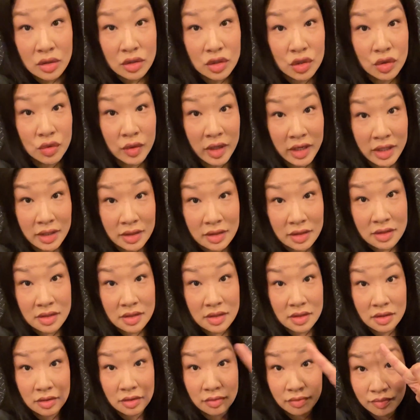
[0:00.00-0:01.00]

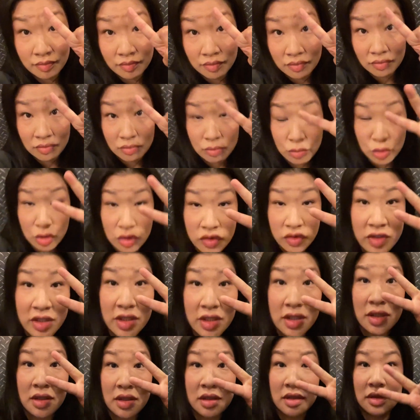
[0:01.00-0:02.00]
drinks, movie,
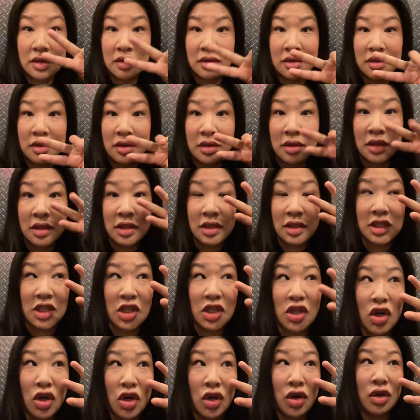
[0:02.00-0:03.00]

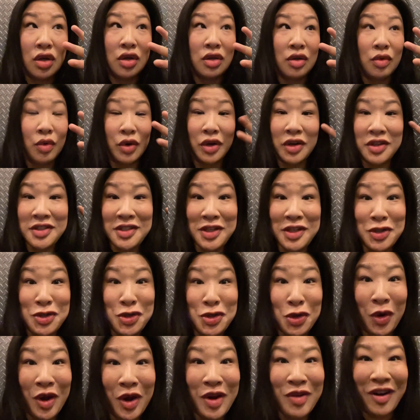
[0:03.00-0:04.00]
dinner. We're gonna see
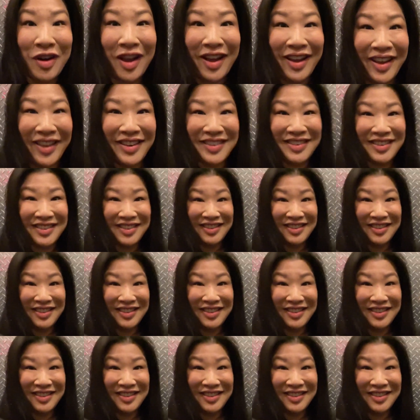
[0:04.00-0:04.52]
Joyride.